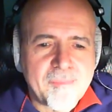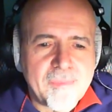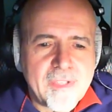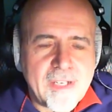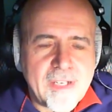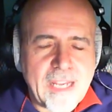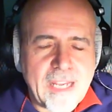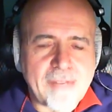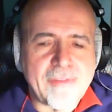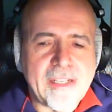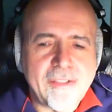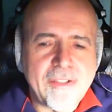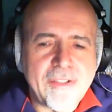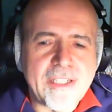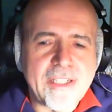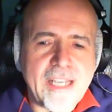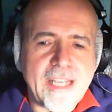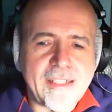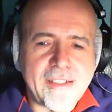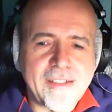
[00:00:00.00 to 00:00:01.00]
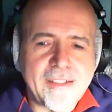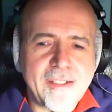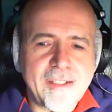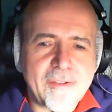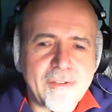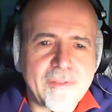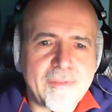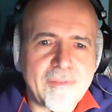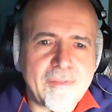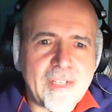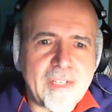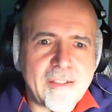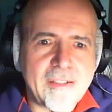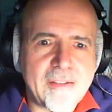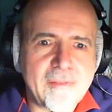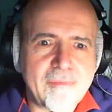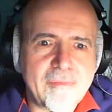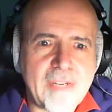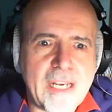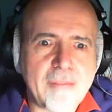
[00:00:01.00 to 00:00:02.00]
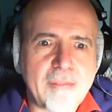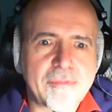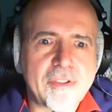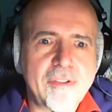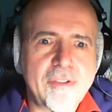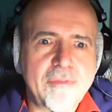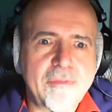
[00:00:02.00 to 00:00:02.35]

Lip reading: like when you said, whenever you